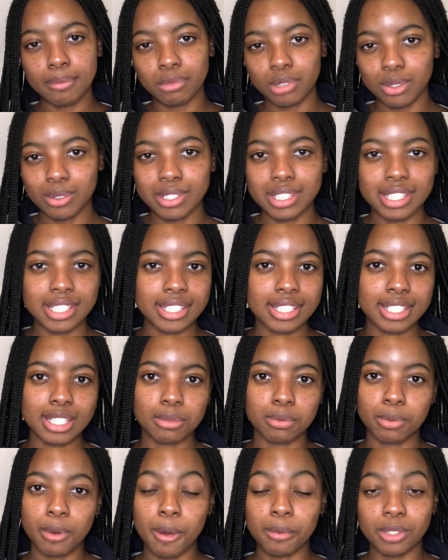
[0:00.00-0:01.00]
doing this, it's
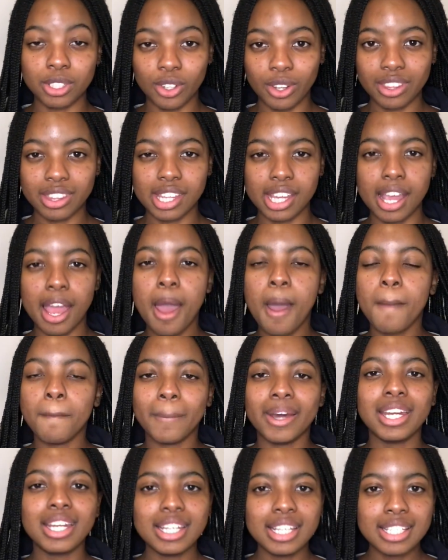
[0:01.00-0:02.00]
probably not there, but
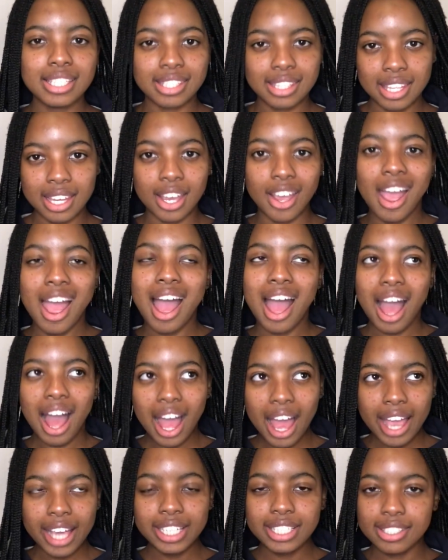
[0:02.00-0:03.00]
it is there.
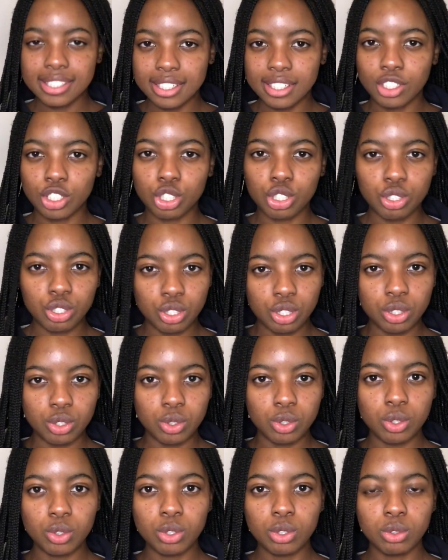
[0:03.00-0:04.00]
I did
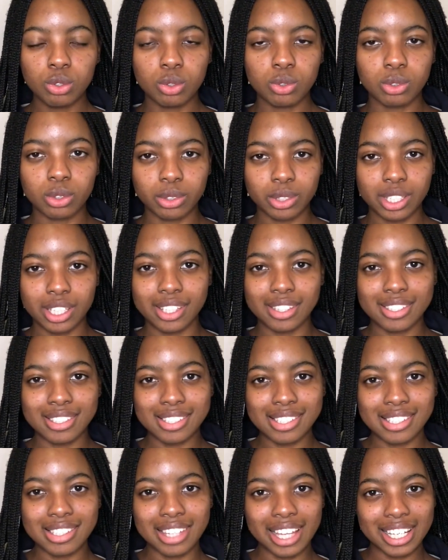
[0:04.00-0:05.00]
2, okay, this is
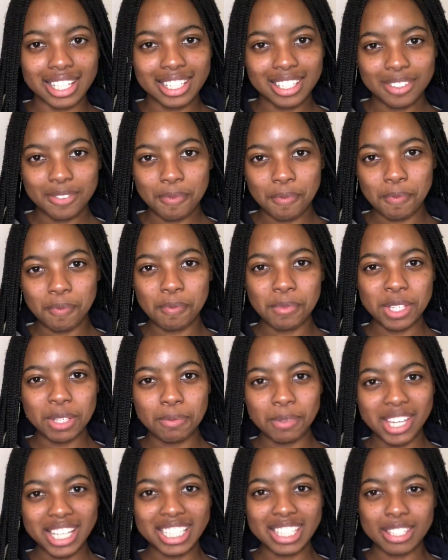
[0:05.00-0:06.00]
like me
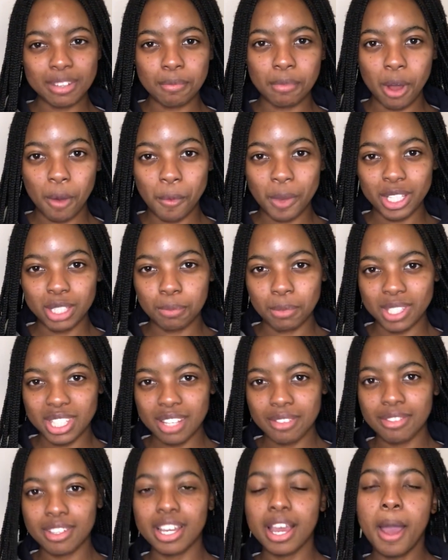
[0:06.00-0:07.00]
being Zimbabwe
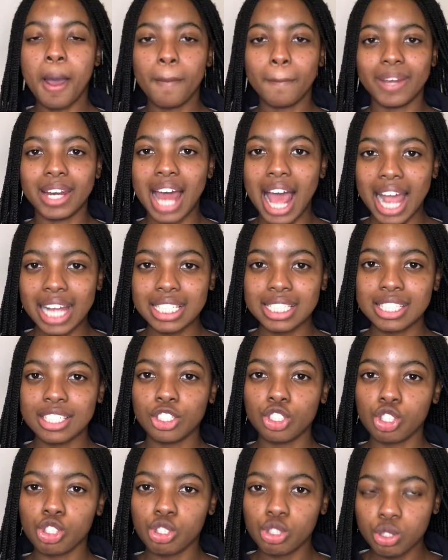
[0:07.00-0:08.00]
specific, but I did
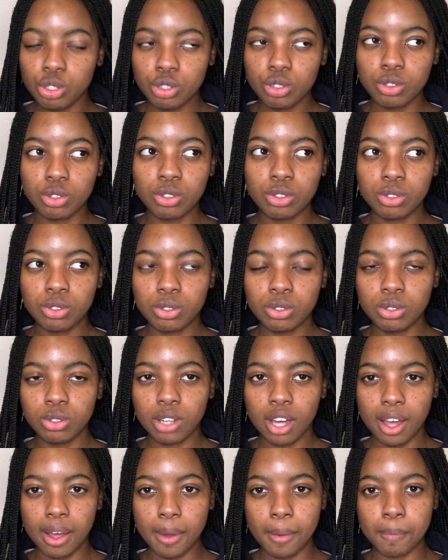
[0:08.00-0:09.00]
2
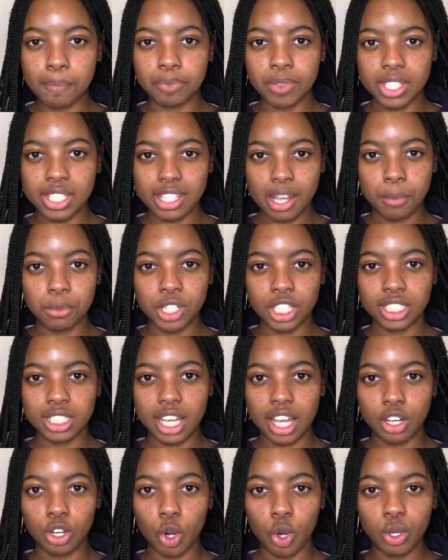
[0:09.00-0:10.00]
subjects
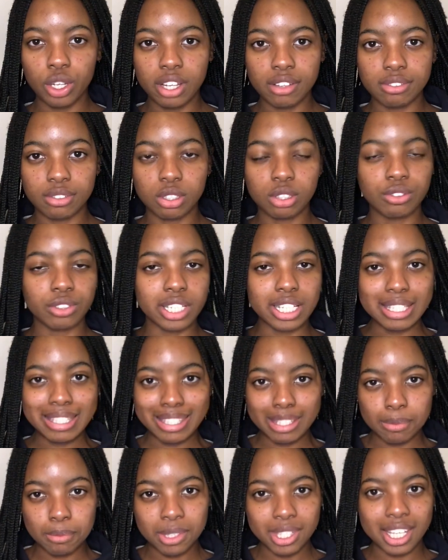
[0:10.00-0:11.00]
at O level in
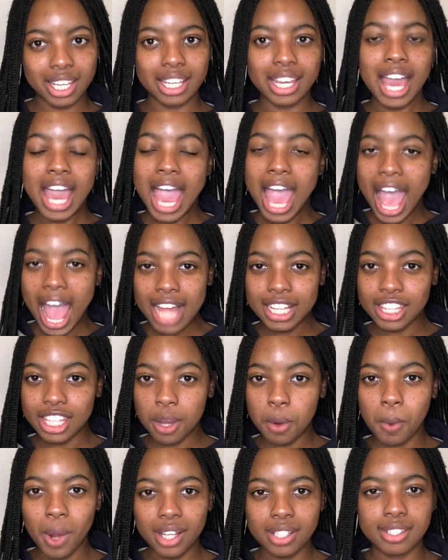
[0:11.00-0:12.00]
ZimSec, and there
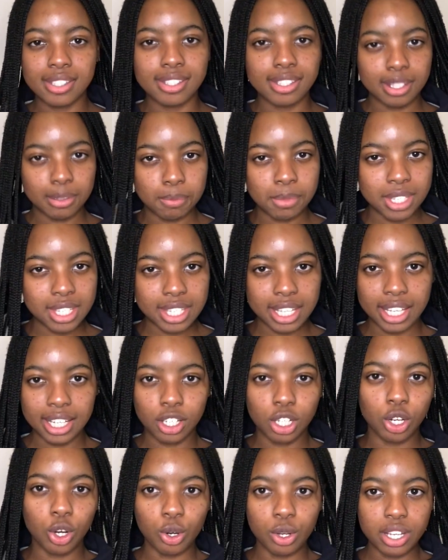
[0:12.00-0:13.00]
was ZimSec
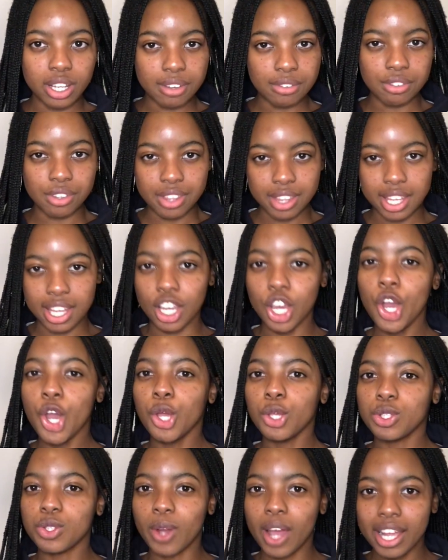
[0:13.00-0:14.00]
O level there.
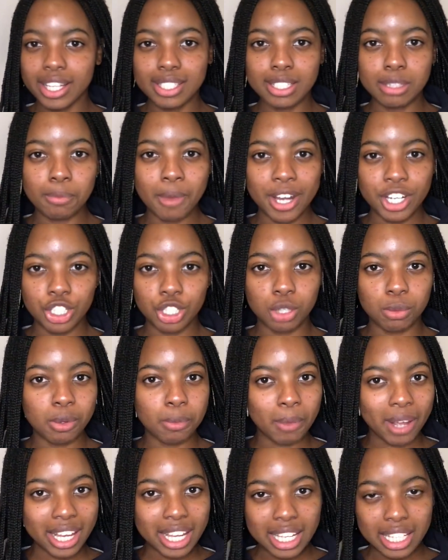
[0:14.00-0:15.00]
So I did manage to put my
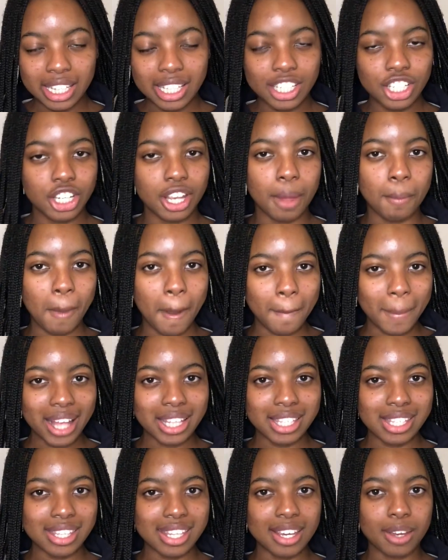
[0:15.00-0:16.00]
English and my maths
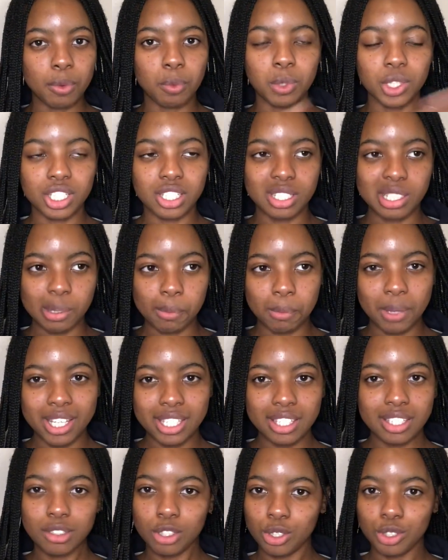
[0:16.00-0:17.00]
there, which is amazing,
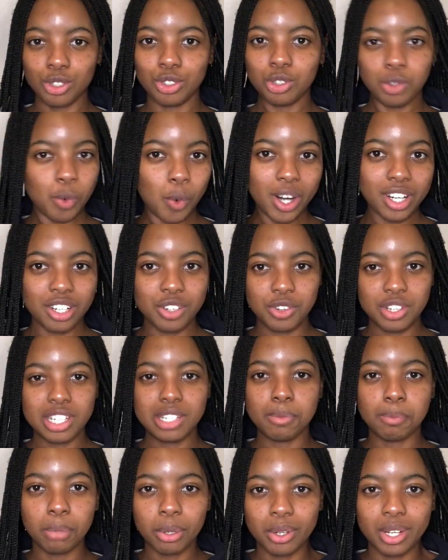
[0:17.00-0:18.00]
because you want to really
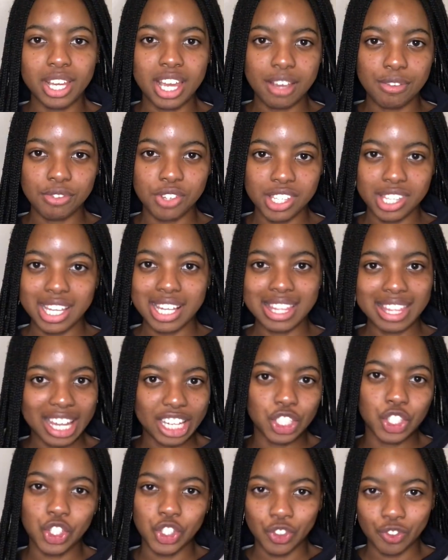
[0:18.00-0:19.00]
put everything
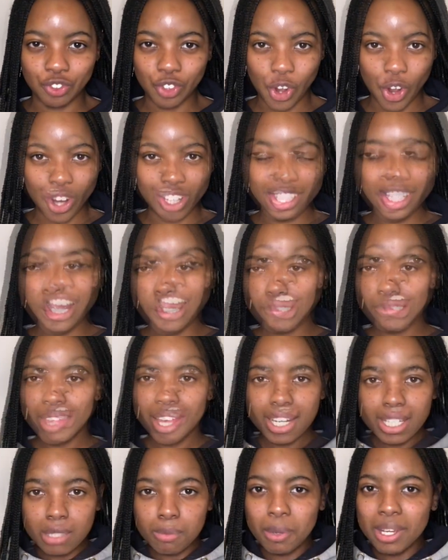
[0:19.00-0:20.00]
that you've got. Yeah, that
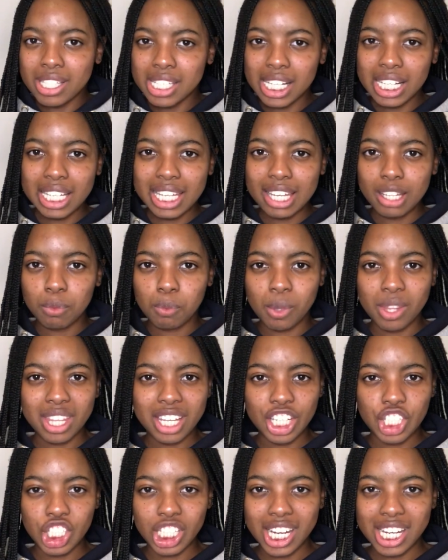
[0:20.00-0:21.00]
is basically it with the
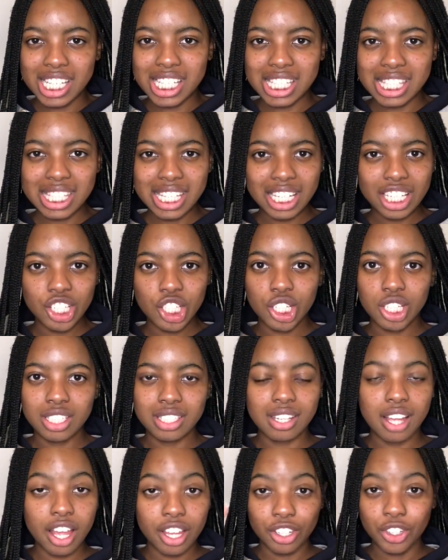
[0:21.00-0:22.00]
education section.
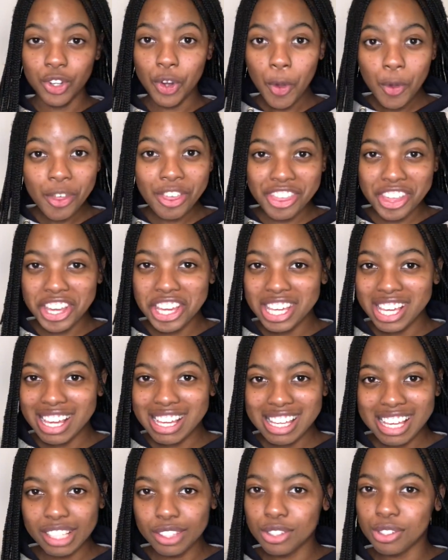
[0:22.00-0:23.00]
No thinking
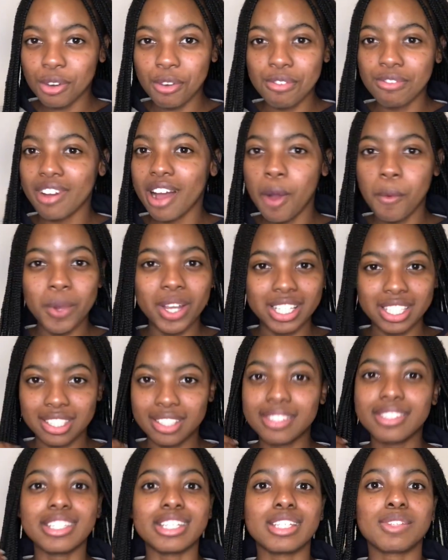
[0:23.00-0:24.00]
yet so far. We are still
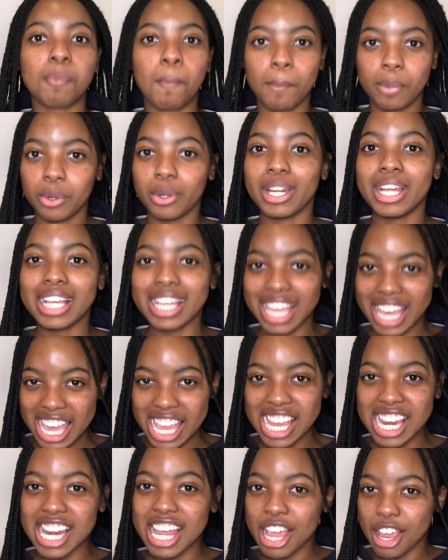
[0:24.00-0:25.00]
just putting in
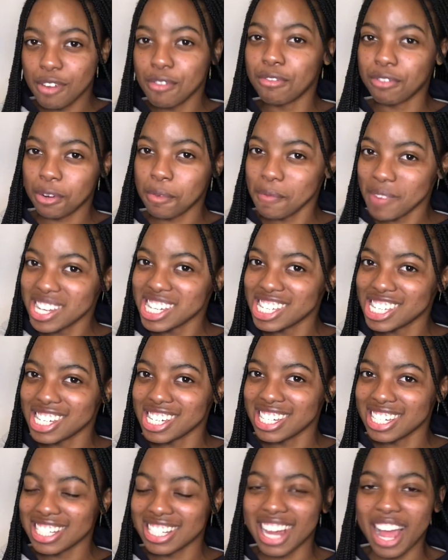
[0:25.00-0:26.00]
information.
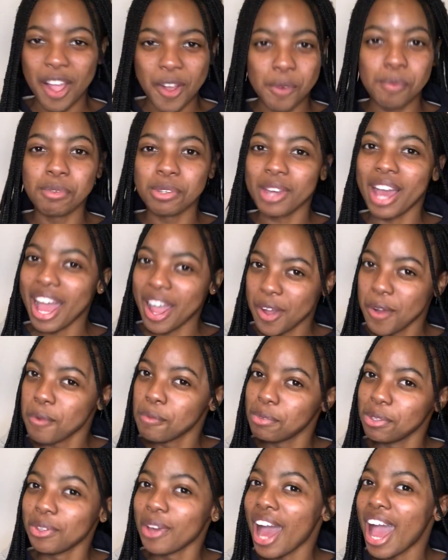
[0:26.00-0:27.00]
I hope
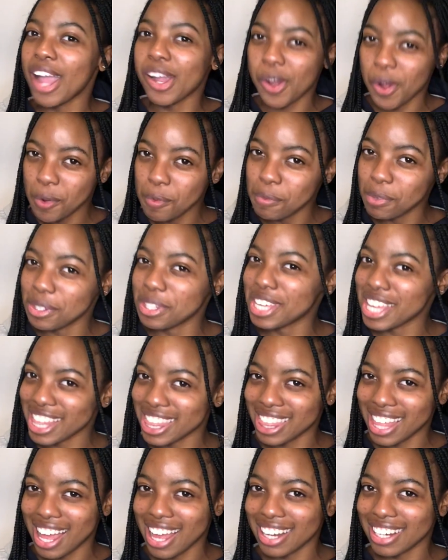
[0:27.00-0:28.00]
you get
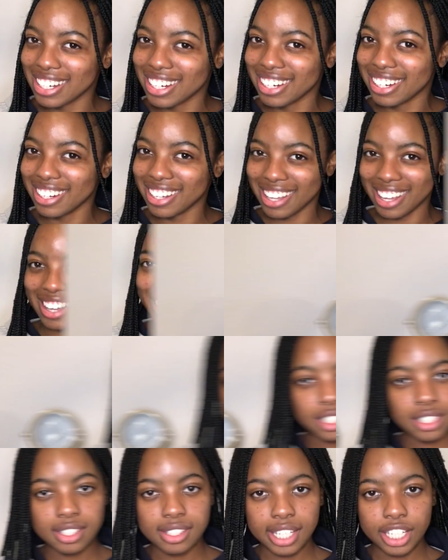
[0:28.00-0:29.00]
that. Okay. And the next
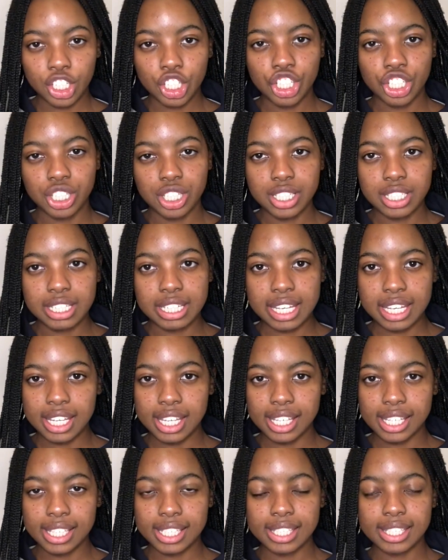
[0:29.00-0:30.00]
section
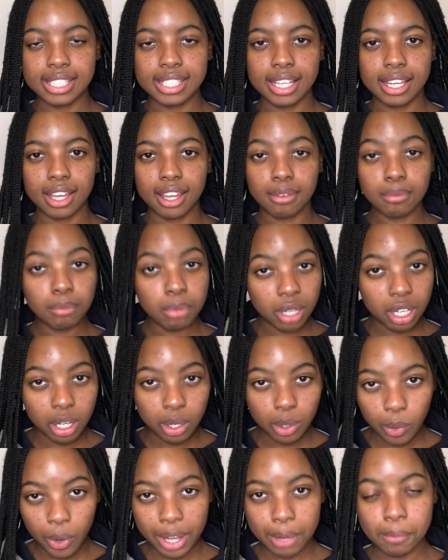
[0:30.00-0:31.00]
is
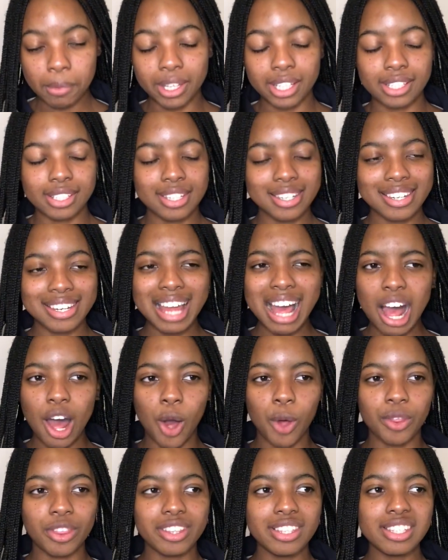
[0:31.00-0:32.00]
employment. Now,
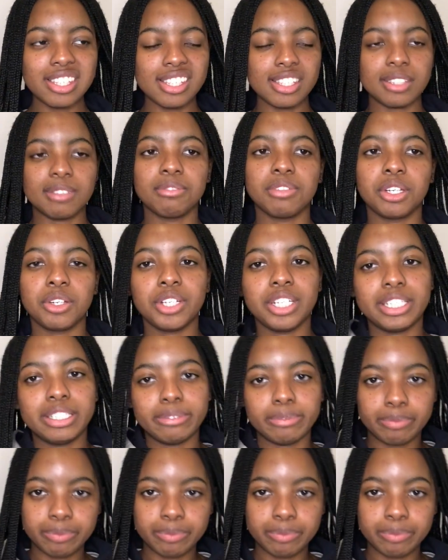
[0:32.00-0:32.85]
this is a very